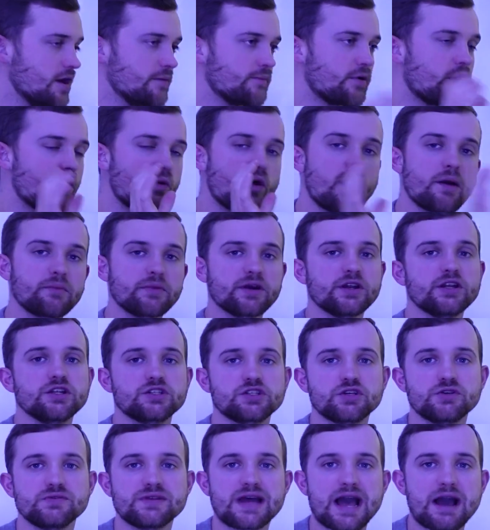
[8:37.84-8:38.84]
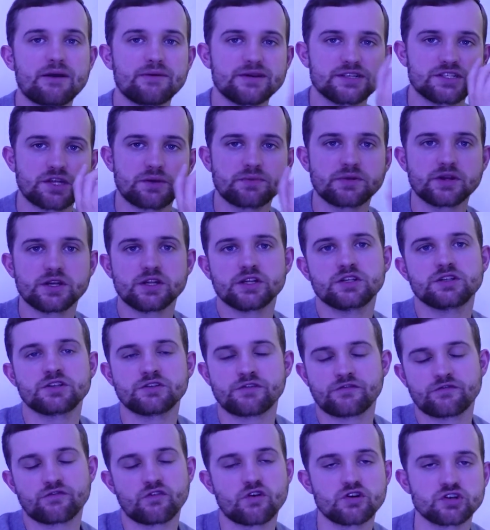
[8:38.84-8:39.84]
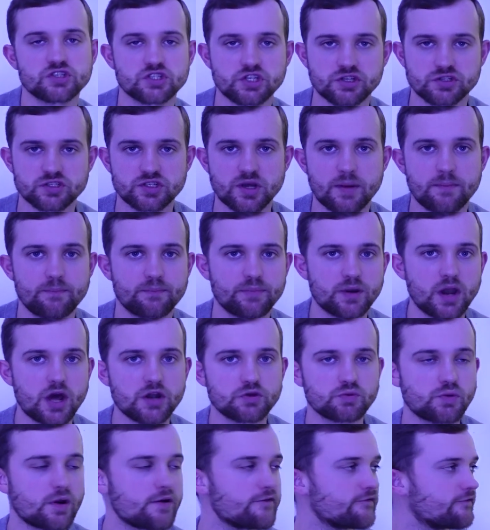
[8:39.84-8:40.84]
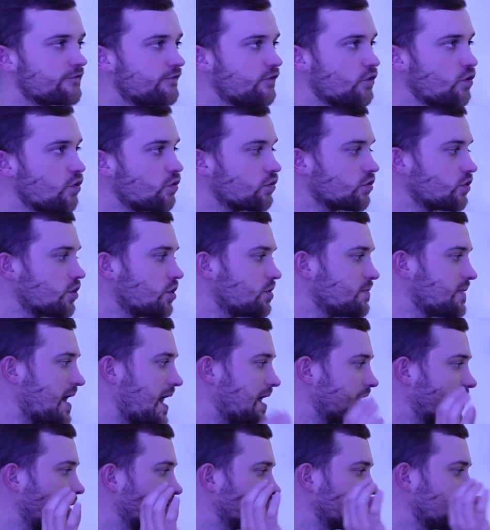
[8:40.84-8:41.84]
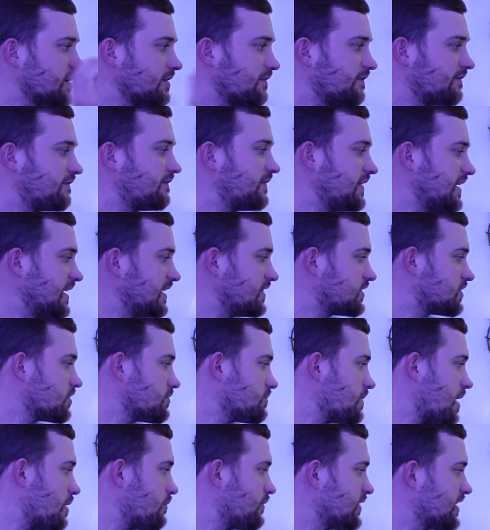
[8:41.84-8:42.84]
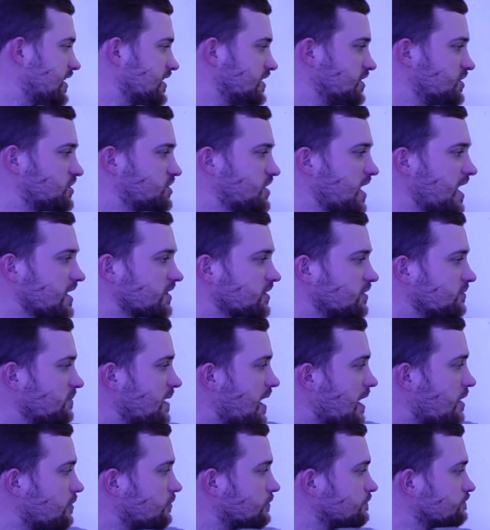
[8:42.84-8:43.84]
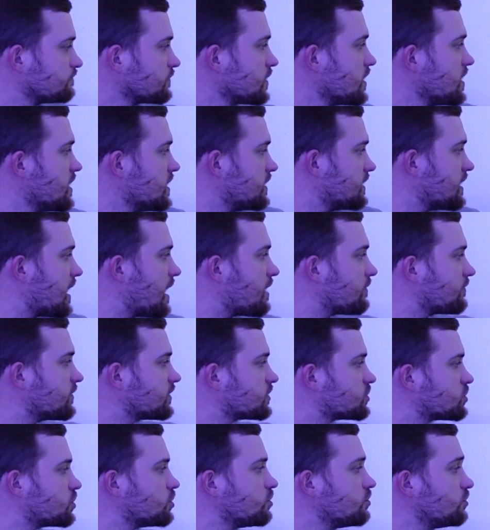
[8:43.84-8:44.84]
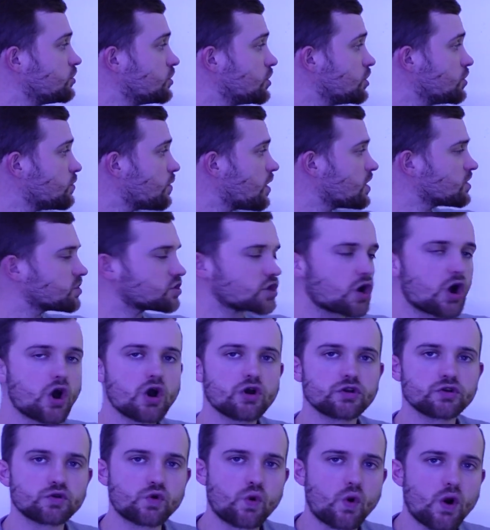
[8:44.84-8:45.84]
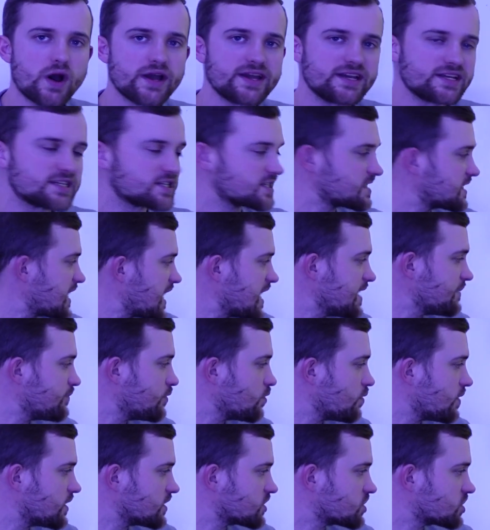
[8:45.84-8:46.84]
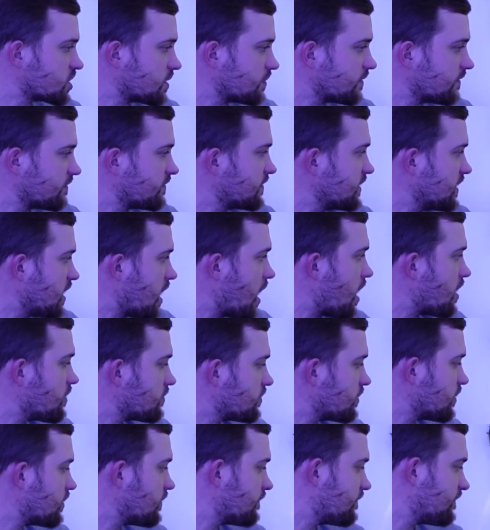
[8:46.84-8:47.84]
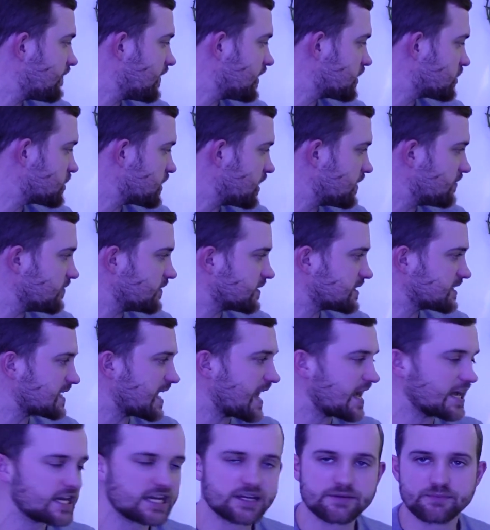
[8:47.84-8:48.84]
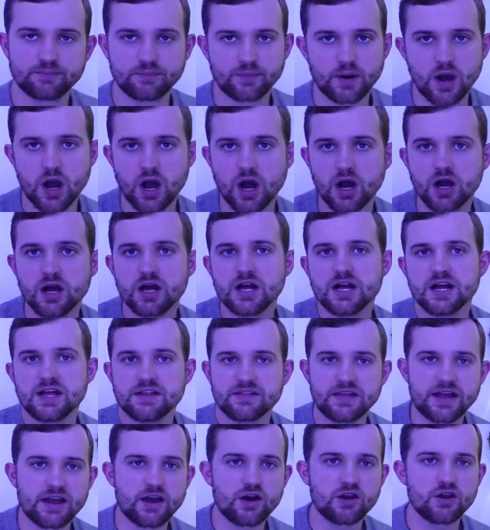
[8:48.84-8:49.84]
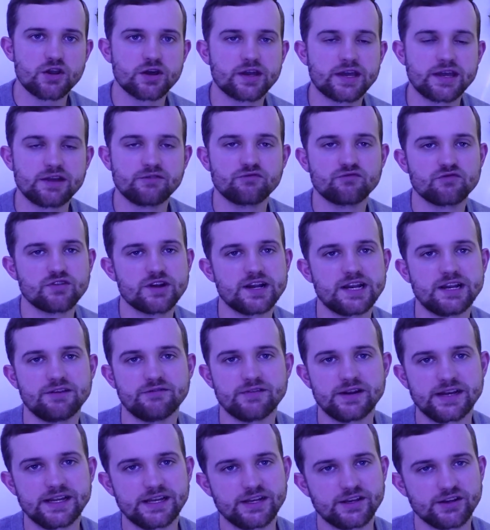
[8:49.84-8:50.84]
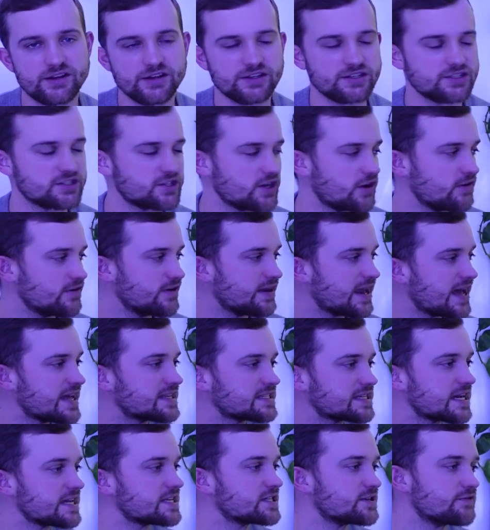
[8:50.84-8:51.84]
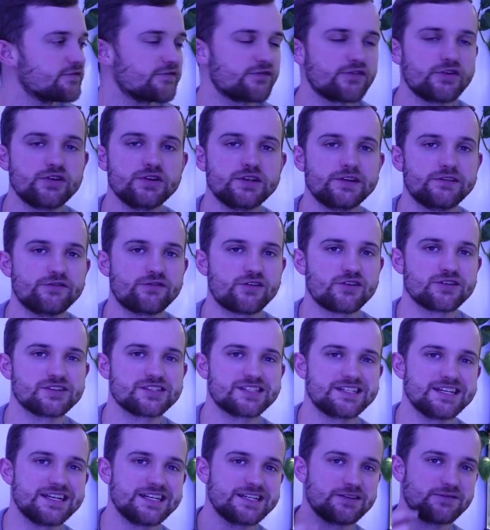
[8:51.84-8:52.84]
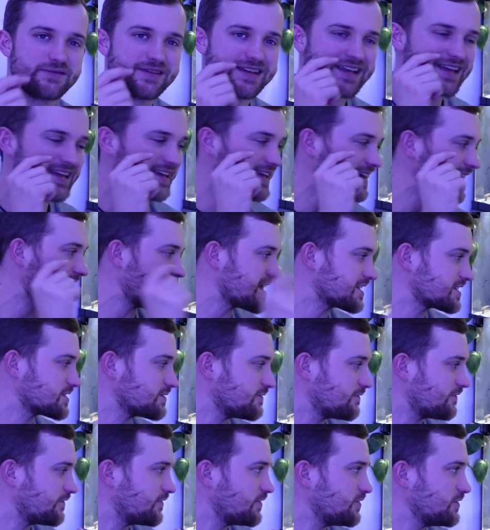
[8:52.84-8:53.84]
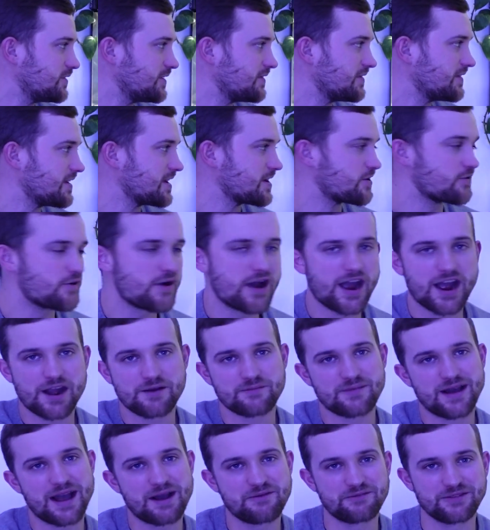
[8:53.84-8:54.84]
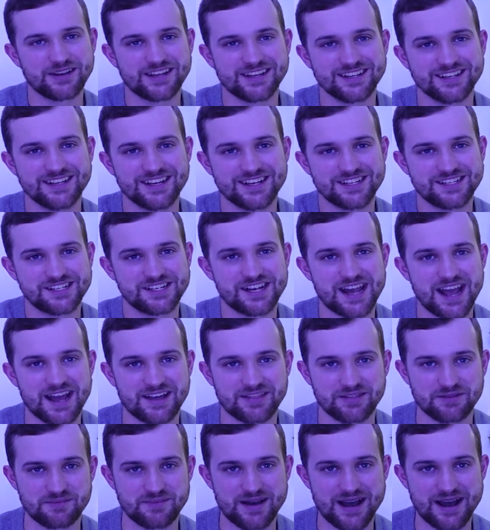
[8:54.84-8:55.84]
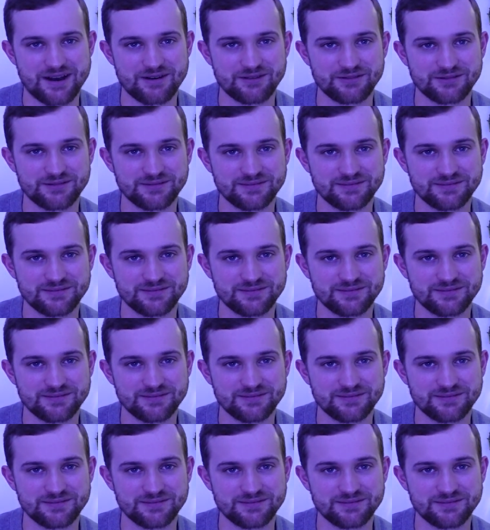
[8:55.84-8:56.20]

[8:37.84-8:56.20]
But what I'm going to do now is I'm going to defrost some bloodworm for them, and I'm going to feed them and we can check them out. Now the 2 new ones aren't quite as stable as some of the other fish in the tank, but they are looking really good. So let's get some food defrosted, we can get some food in the aquarium and we can check them out.